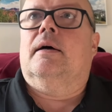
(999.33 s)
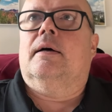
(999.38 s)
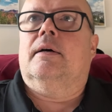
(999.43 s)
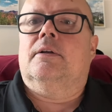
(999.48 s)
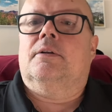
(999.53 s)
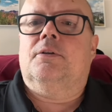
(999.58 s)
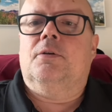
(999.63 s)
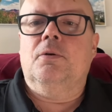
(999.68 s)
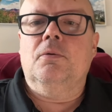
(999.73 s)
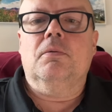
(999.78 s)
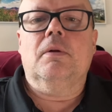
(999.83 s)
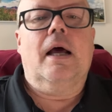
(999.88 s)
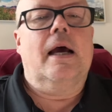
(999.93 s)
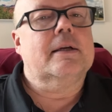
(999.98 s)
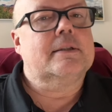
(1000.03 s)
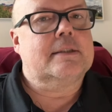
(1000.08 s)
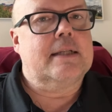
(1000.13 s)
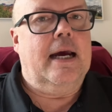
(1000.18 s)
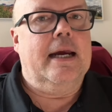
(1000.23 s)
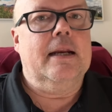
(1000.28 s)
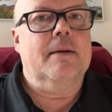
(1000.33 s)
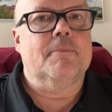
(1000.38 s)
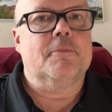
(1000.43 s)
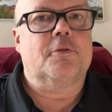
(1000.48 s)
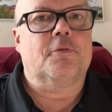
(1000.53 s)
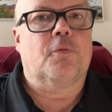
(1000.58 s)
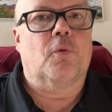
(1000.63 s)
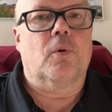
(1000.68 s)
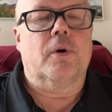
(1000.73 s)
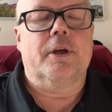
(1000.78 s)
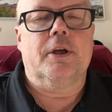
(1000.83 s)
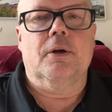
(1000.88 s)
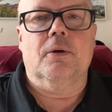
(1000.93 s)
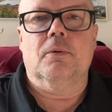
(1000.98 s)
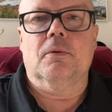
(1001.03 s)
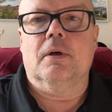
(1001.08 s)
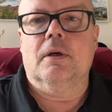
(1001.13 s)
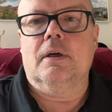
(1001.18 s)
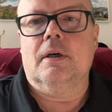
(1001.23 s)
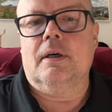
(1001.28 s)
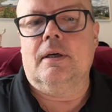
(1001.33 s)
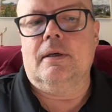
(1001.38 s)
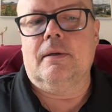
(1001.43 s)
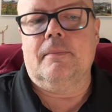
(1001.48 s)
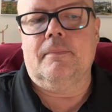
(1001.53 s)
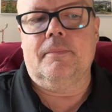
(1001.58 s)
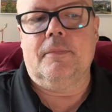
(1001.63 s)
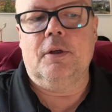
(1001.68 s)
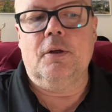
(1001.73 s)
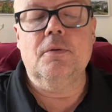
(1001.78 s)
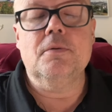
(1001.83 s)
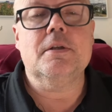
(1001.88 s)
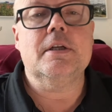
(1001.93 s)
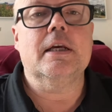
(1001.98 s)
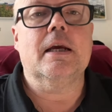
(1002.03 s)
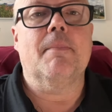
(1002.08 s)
Two last items for you. Using a